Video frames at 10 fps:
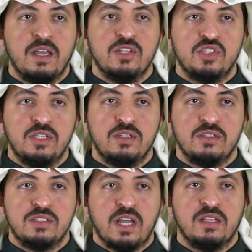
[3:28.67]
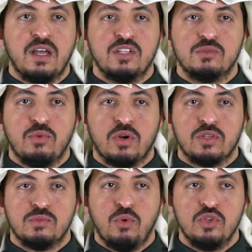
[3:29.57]
In children, secondhand smoke
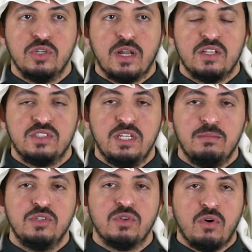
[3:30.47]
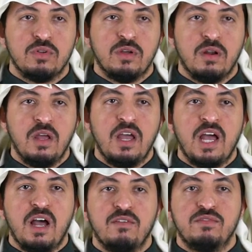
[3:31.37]
exposure and sleep disorder
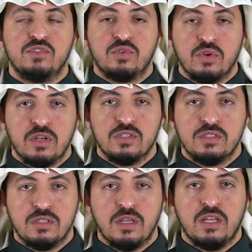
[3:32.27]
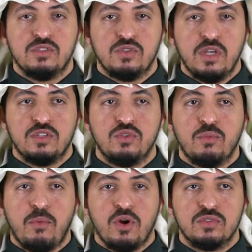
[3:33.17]
have strongest associated
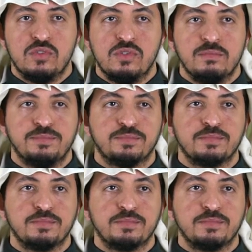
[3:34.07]
with bruxism.